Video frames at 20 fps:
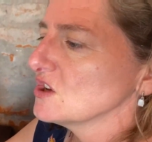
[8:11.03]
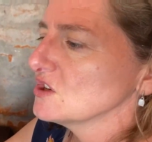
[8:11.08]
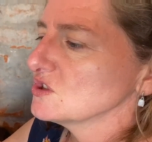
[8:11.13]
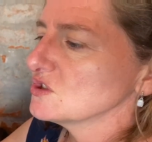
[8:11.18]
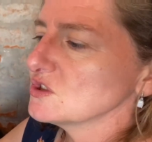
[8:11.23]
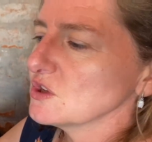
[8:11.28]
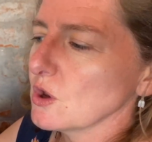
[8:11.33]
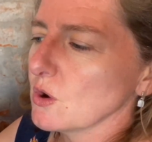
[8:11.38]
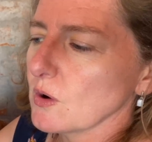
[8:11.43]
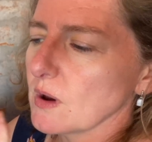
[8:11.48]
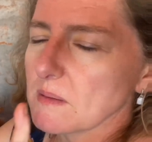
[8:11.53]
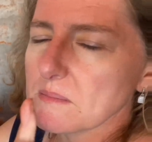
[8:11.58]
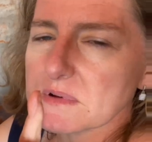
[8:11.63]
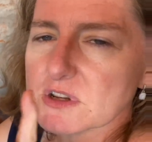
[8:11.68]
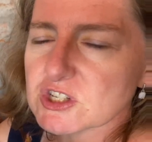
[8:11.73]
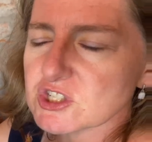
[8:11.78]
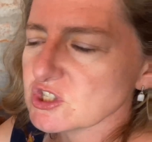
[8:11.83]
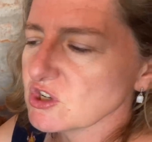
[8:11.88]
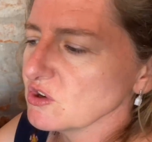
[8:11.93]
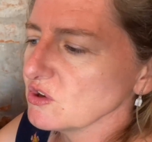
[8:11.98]
So I'm
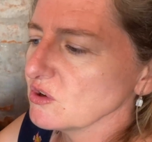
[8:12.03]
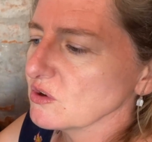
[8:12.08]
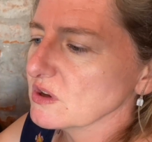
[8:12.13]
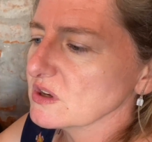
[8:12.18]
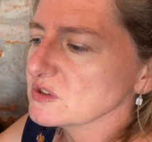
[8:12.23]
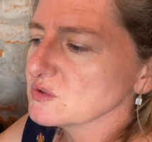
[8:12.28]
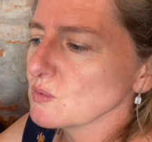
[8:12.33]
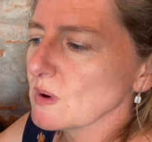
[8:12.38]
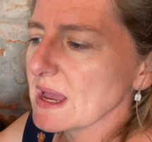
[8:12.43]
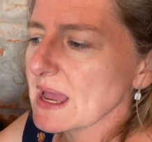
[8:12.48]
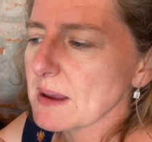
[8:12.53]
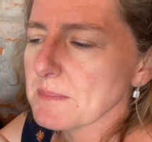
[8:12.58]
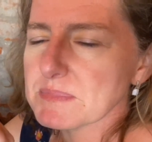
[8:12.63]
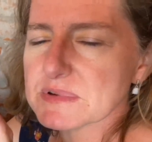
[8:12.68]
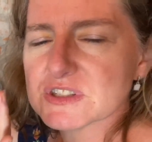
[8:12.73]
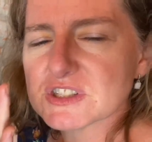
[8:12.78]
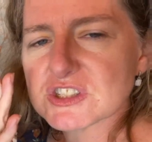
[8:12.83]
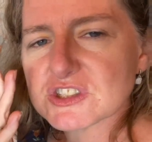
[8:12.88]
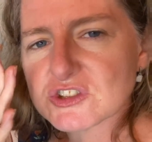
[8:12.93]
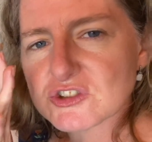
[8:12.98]
going to show you, because what
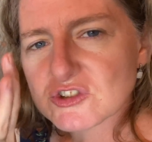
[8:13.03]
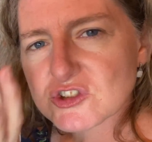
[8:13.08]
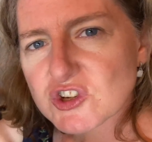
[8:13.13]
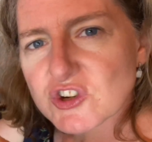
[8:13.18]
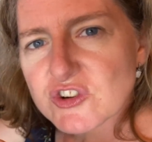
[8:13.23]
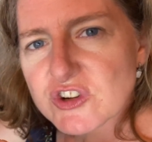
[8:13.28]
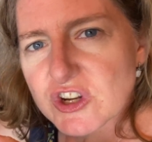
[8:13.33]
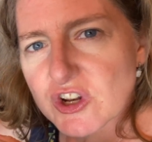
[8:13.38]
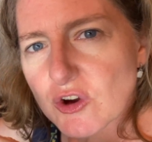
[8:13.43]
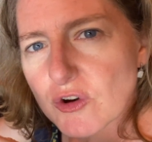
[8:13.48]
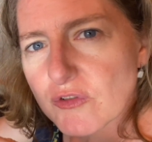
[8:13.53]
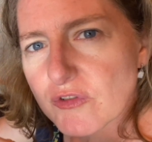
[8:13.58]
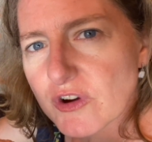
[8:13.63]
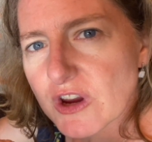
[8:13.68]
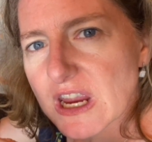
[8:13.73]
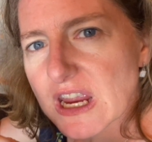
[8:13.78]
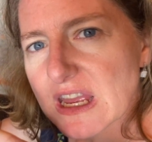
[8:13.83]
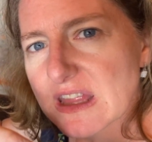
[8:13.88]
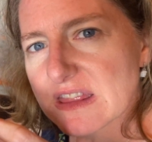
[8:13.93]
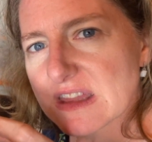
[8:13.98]
happens is you turn it over
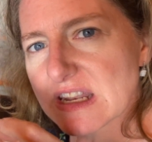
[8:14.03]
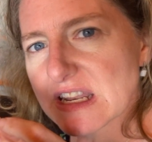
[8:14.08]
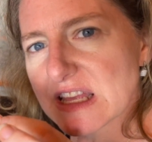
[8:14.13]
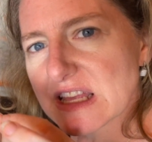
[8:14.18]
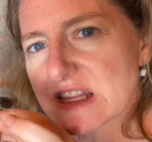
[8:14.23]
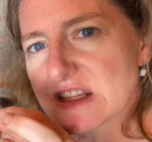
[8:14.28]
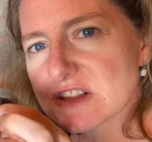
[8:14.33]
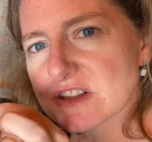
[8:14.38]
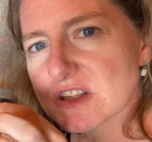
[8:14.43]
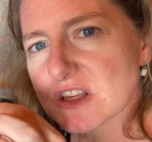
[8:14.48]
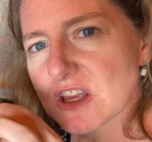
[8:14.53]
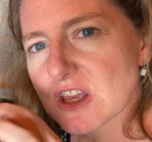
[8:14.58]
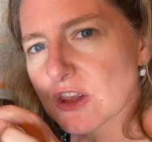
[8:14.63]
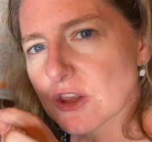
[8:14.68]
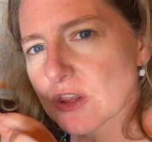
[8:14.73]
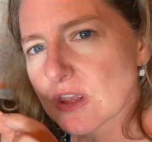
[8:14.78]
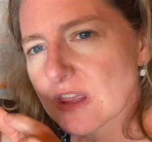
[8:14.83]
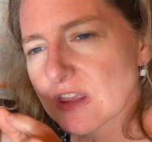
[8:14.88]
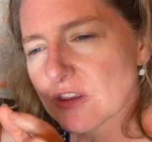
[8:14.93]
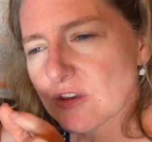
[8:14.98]
and then
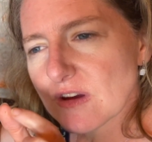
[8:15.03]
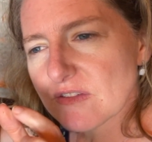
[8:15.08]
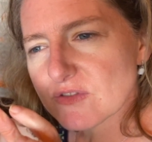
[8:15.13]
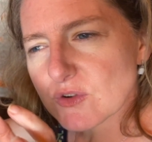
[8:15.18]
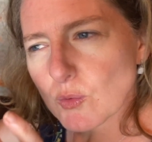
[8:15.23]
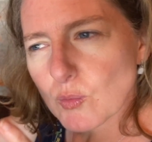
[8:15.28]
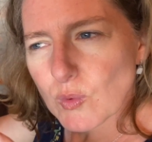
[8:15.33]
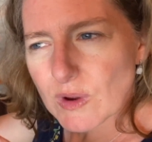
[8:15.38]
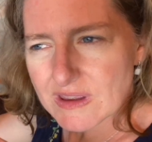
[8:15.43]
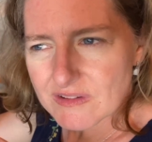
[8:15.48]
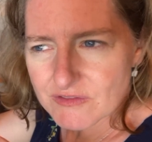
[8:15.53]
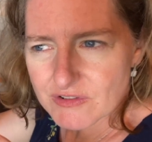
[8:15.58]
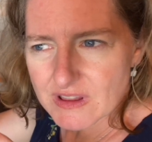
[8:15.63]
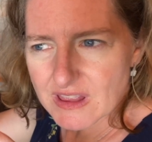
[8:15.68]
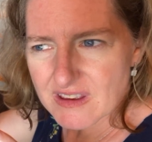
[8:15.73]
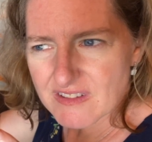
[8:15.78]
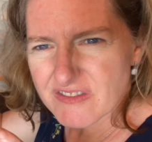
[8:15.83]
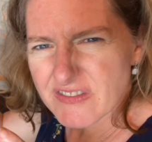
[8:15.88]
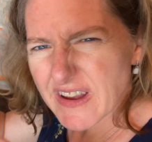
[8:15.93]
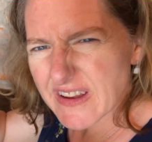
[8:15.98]
you have to wait for
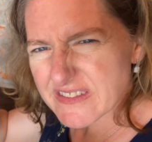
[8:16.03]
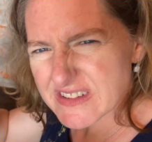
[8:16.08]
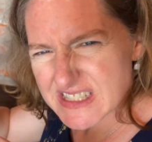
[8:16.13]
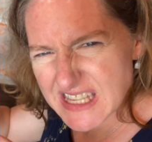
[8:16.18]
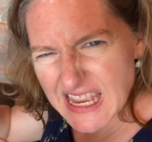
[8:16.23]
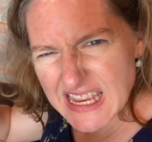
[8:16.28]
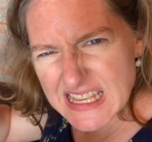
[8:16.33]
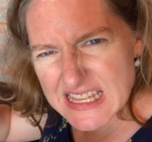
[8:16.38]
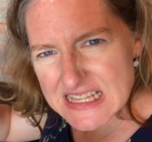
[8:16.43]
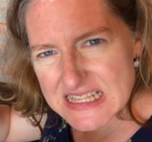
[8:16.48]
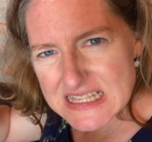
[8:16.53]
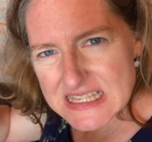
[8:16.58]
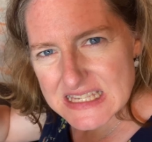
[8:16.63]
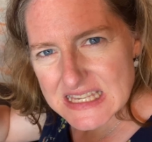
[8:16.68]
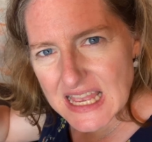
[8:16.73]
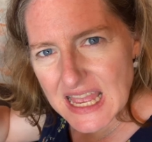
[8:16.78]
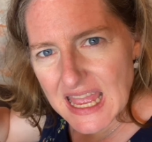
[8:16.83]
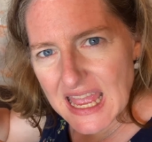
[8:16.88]
like 5 seconds.